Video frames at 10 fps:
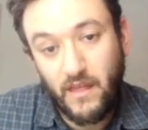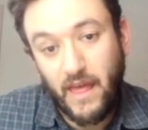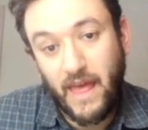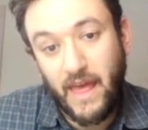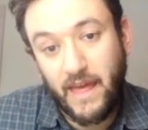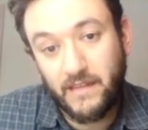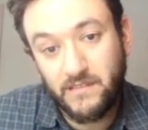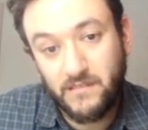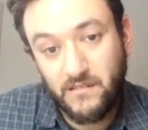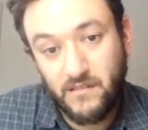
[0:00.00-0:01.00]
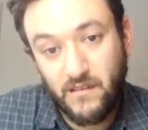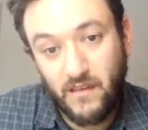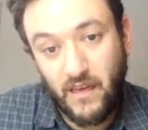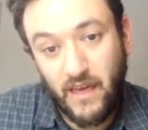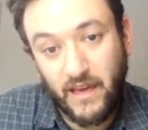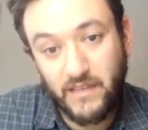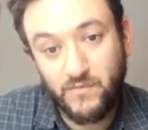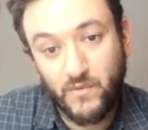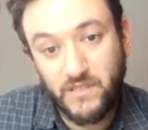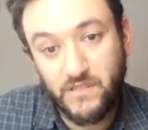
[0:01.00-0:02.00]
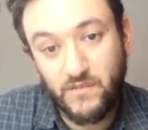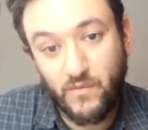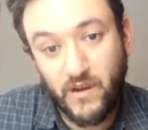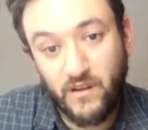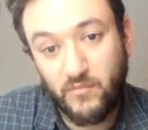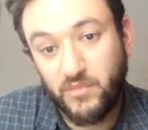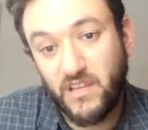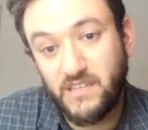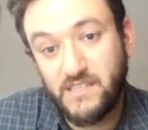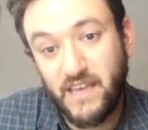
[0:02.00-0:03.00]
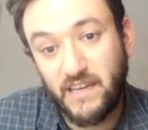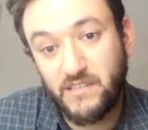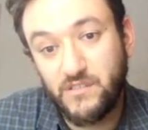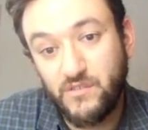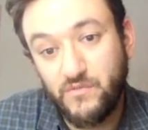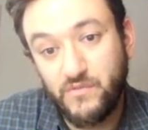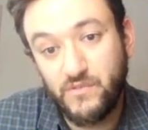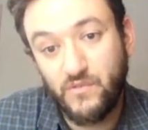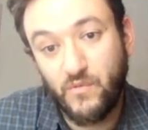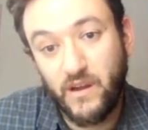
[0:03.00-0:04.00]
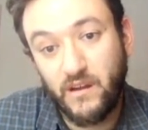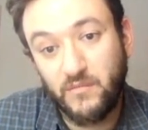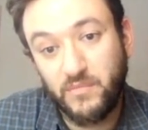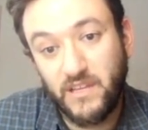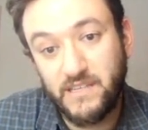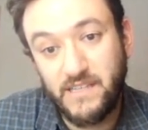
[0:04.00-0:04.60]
and x1 squared plus x2 squared plus